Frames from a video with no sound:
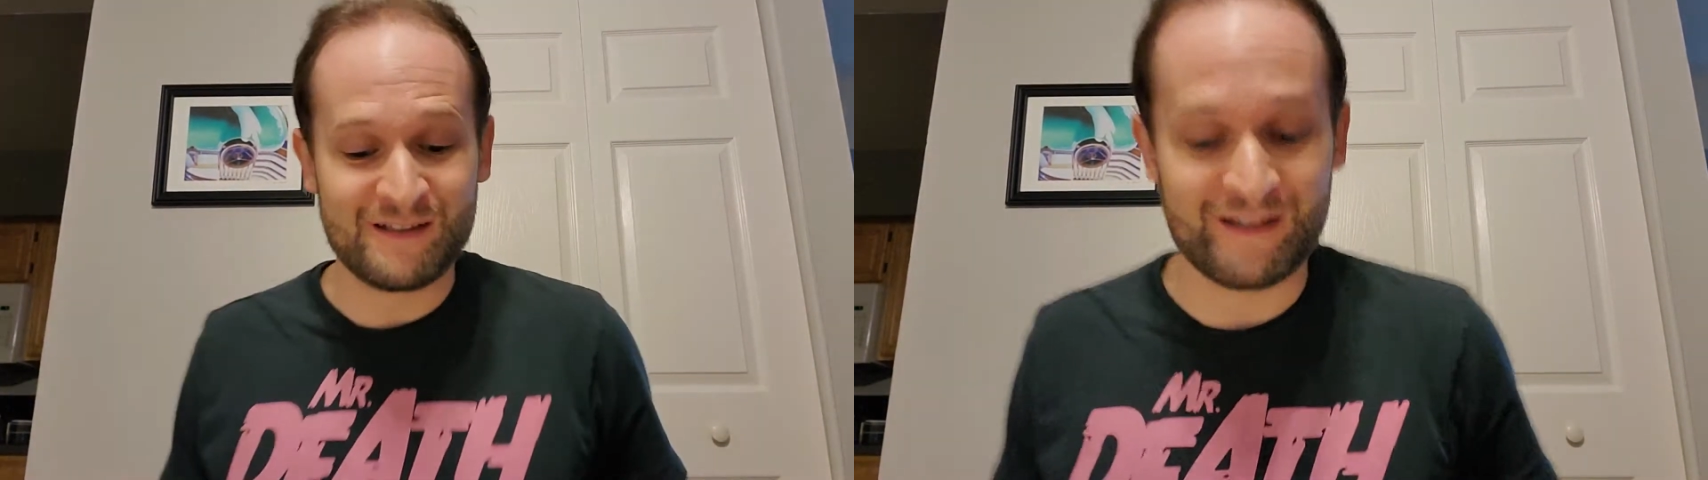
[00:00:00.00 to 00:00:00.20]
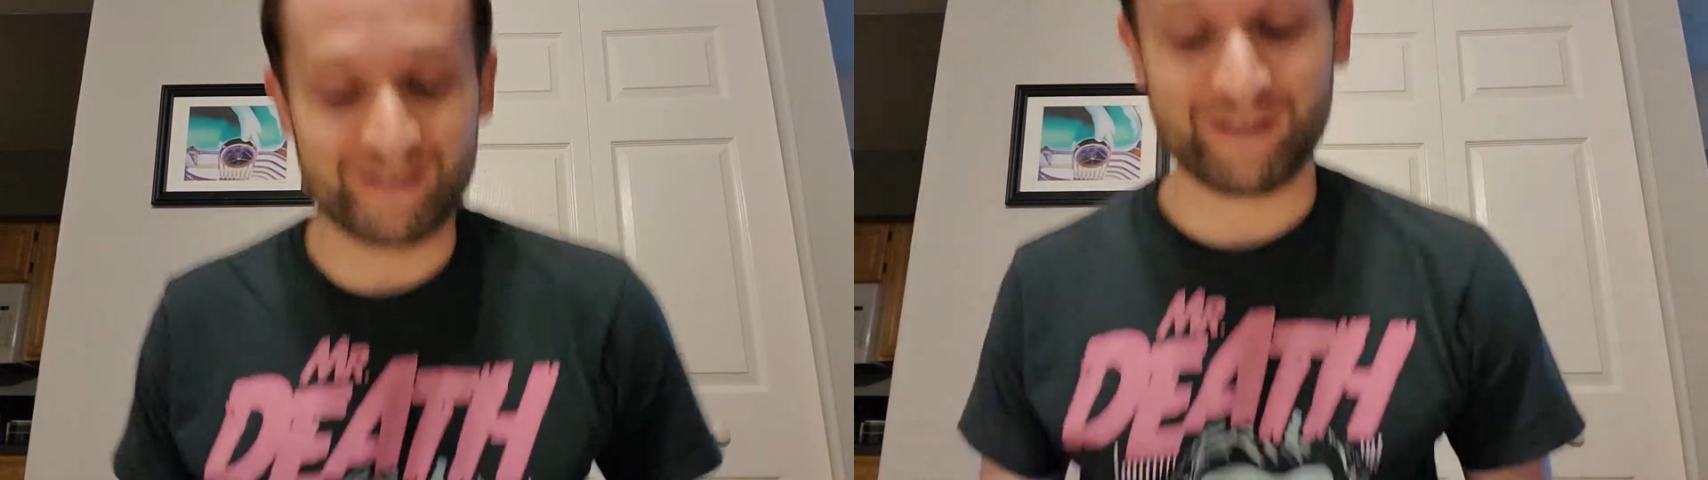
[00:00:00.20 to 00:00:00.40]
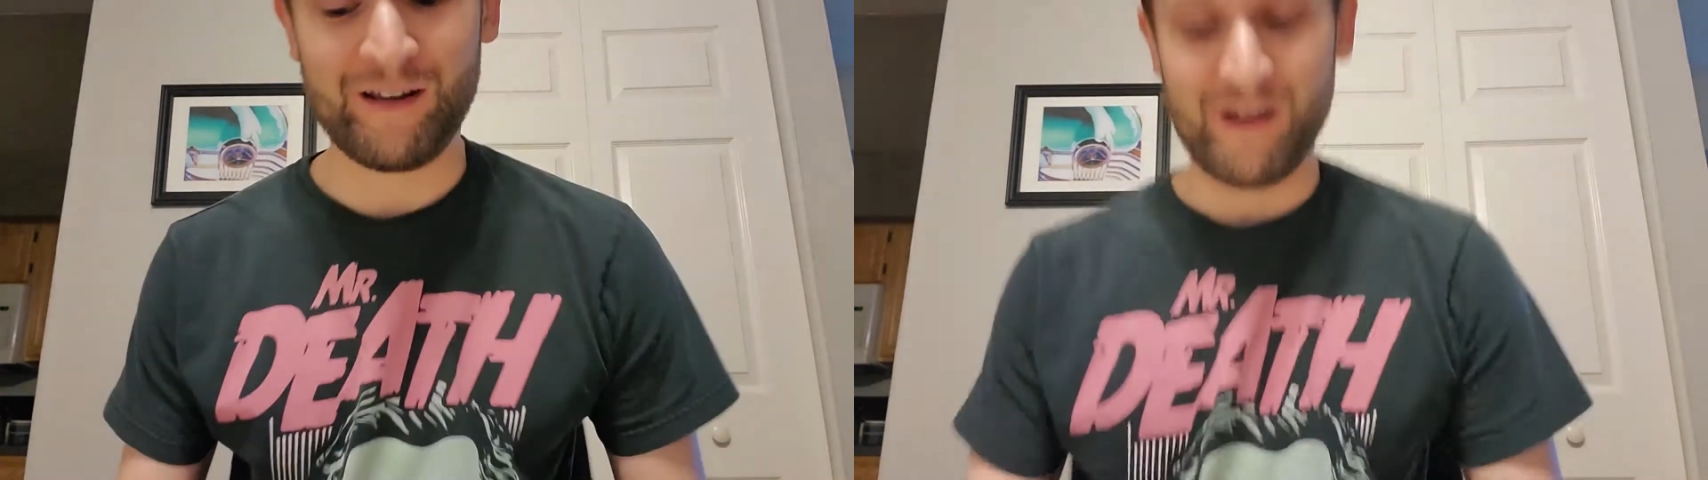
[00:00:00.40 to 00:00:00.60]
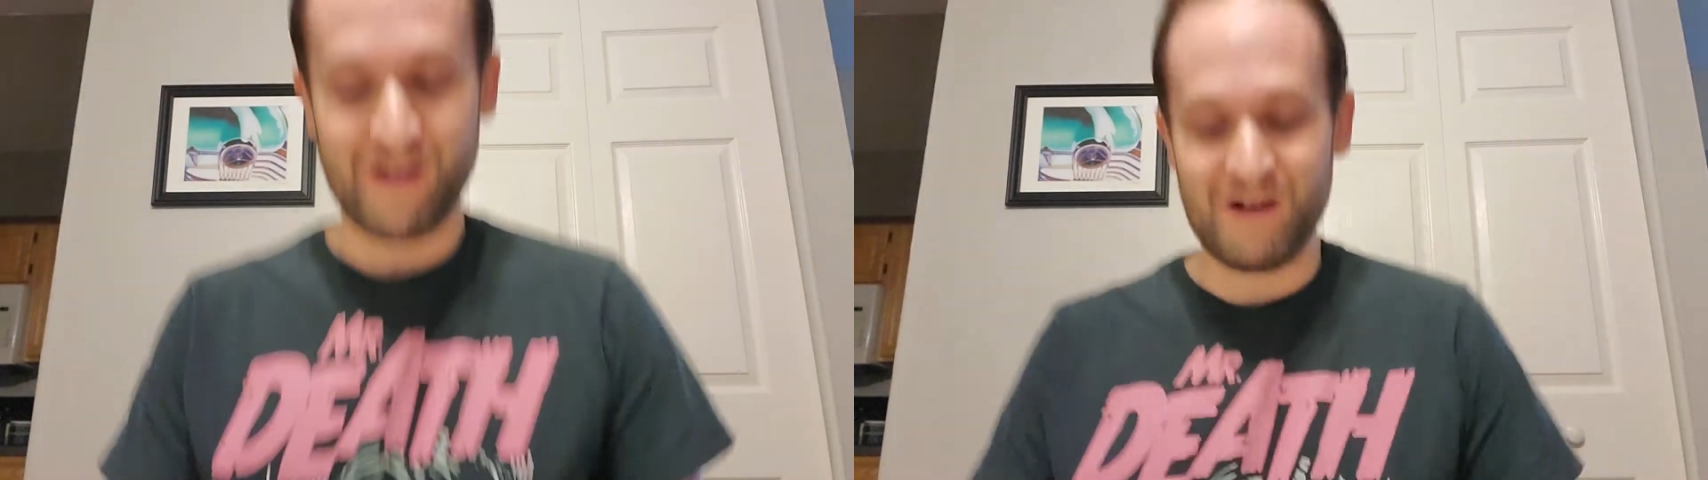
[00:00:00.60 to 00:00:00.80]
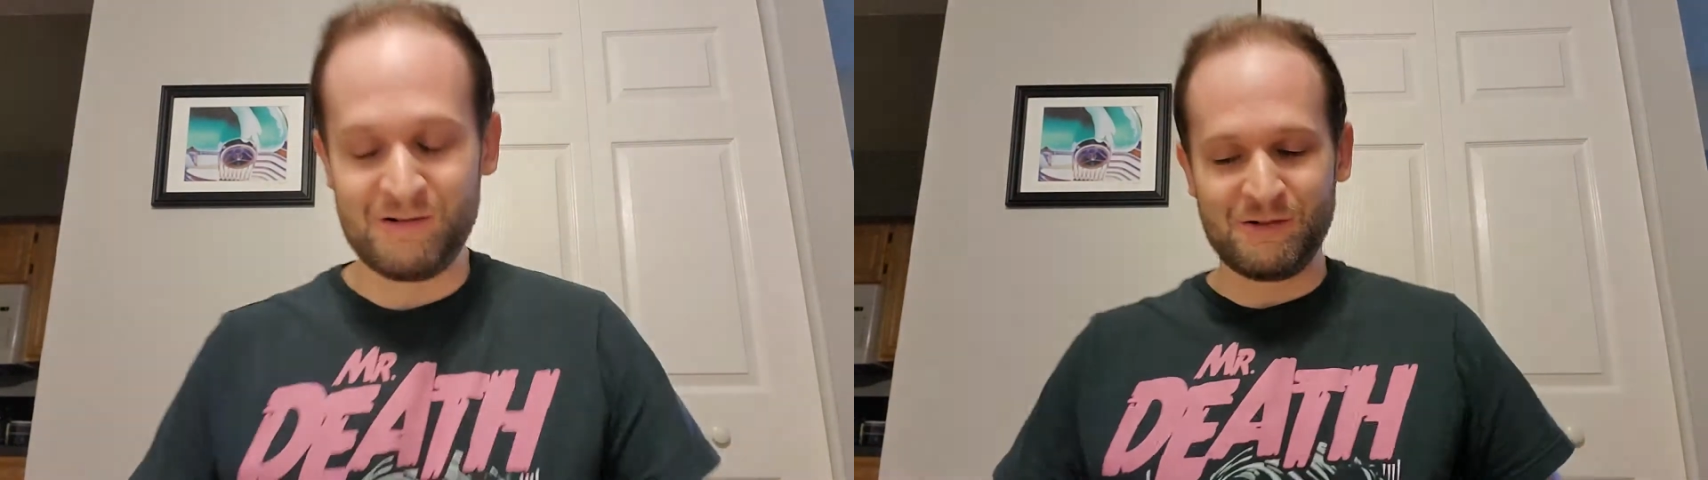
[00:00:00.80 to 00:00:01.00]
is
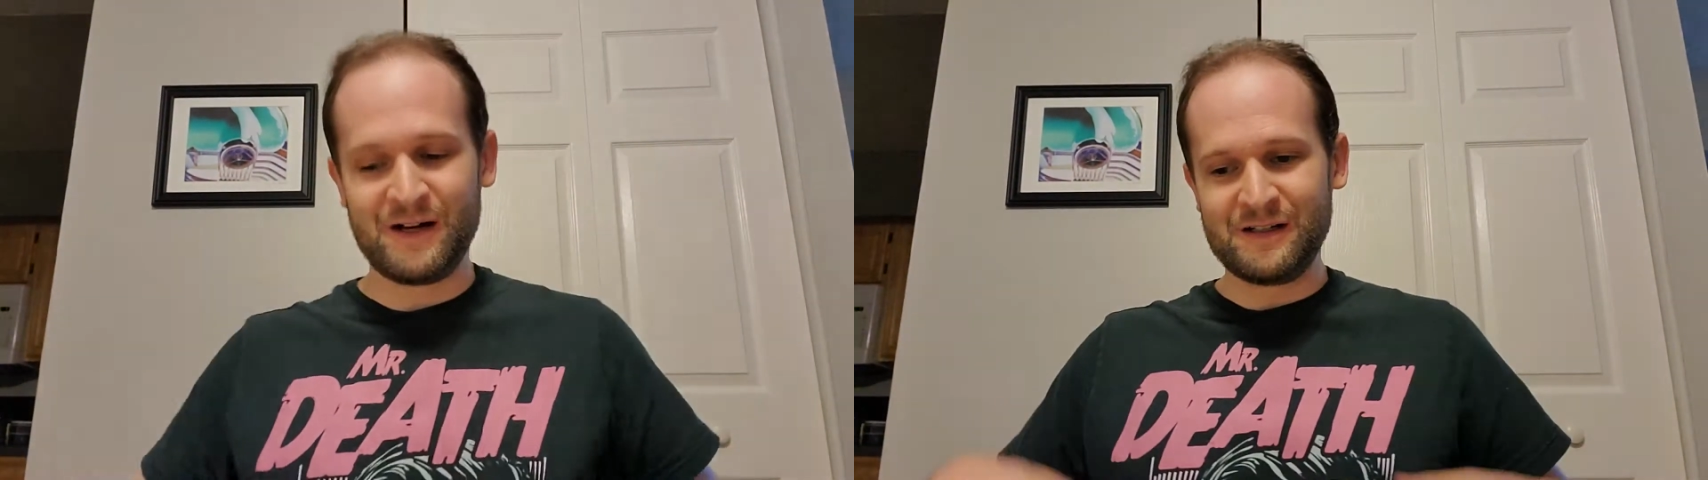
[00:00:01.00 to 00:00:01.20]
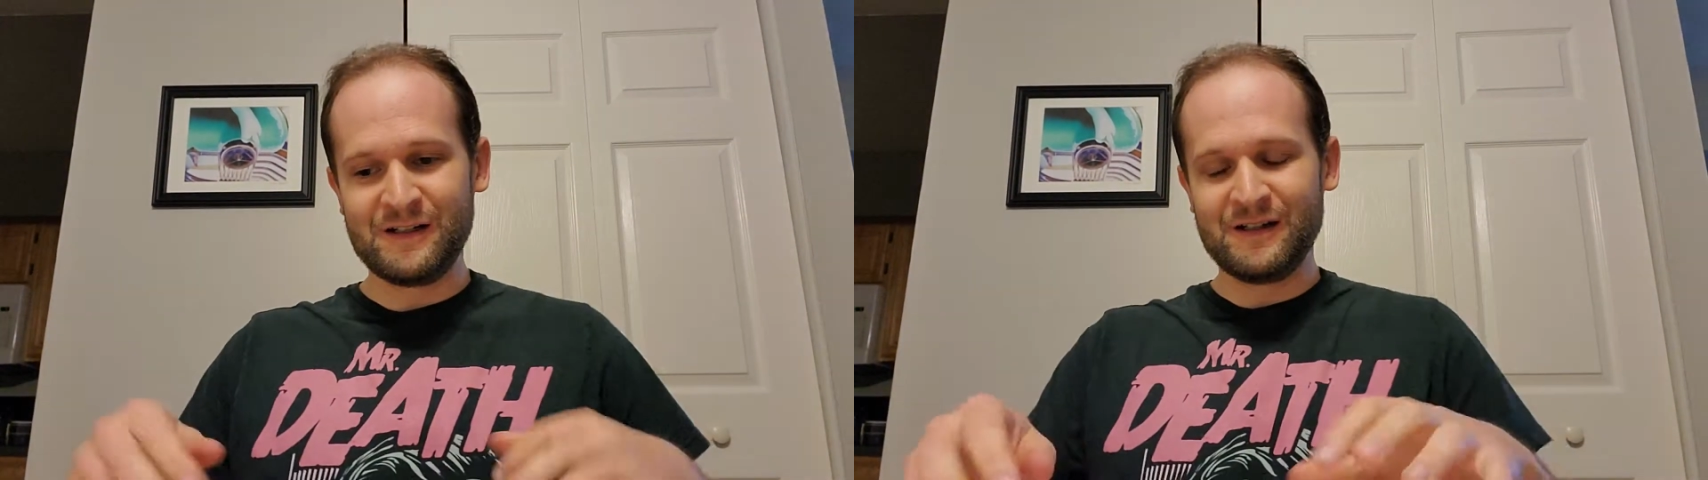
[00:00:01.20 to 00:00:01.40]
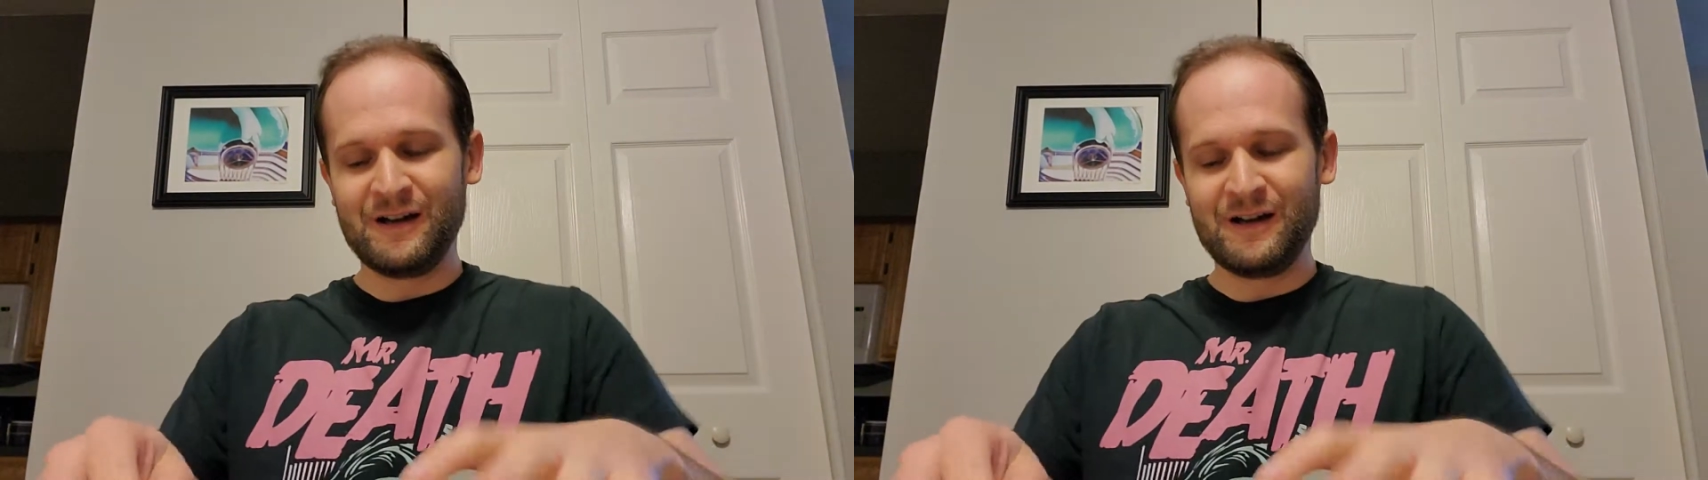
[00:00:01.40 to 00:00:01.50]
already.